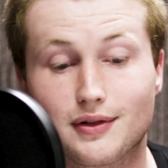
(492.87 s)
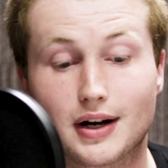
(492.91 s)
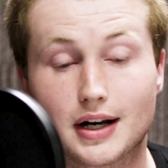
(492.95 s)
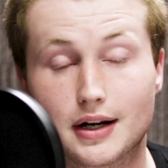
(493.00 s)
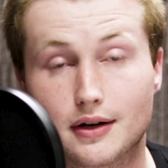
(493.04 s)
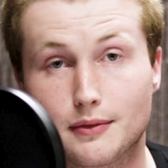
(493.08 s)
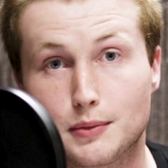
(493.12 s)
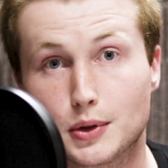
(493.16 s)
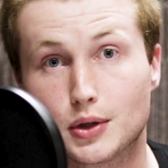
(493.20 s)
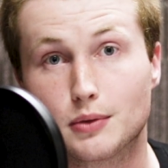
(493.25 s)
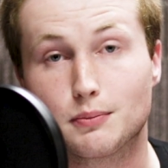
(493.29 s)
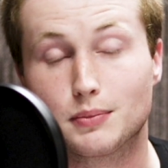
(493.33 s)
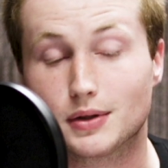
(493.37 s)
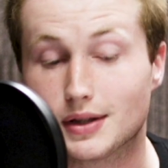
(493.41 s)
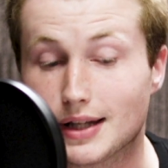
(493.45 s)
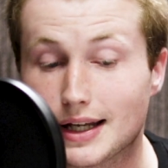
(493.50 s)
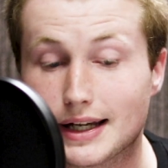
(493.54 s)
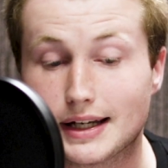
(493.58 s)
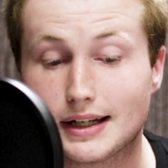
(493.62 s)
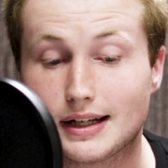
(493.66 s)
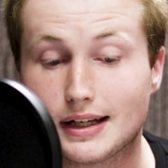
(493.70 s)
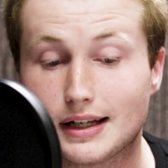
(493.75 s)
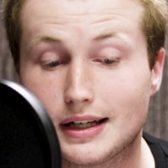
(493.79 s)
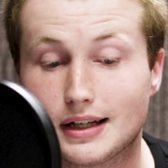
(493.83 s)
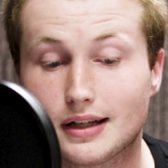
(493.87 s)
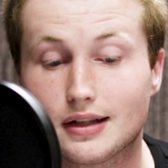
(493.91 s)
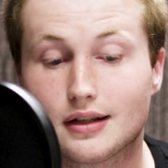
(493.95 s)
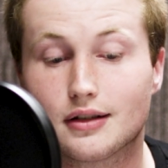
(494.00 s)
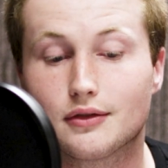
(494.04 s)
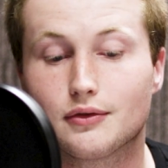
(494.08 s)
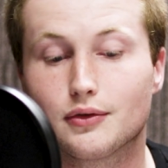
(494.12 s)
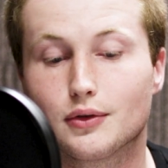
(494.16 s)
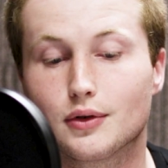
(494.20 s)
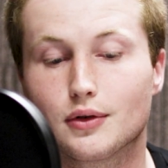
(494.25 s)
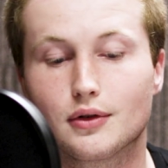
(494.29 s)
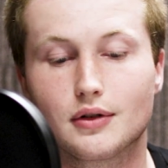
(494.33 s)
fiber
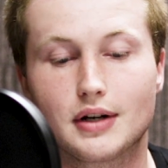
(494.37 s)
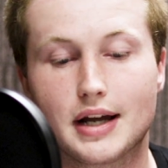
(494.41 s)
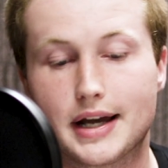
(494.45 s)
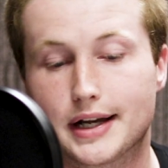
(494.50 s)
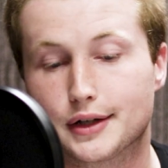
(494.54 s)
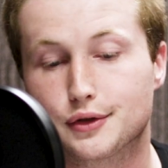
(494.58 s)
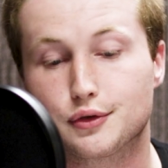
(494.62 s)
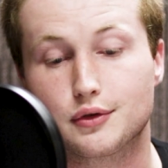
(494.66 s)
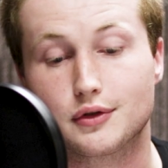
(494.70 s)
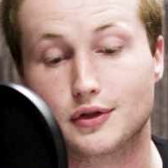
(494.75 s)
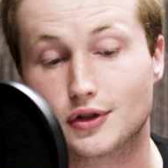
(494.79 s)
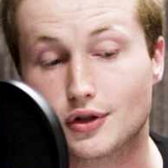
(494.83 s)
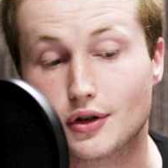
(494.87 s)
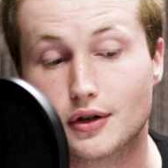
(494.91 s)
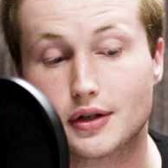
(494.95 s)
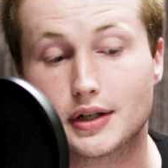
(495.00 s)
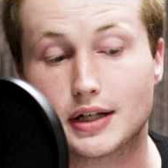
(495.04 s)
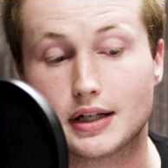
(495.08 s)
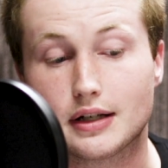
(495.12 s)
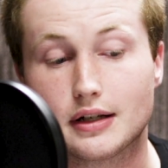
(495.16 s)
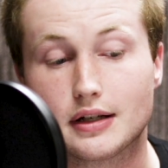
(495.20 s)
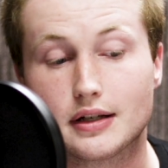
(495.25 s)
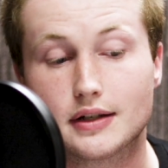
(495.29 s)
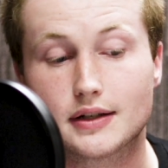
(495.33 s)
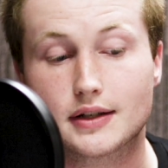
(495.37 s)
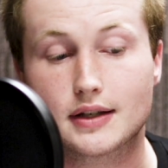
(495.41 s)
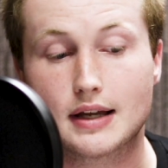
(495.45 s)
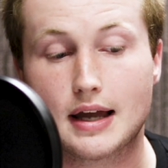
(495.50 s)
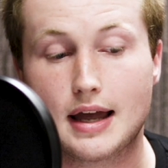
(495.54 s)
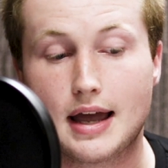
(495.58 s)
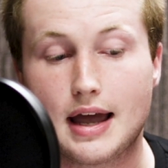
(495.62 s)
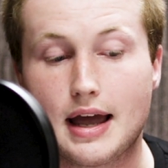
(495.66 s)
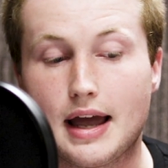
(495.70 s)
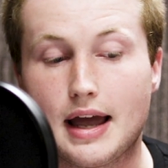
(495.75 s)
plating for extra sturdiness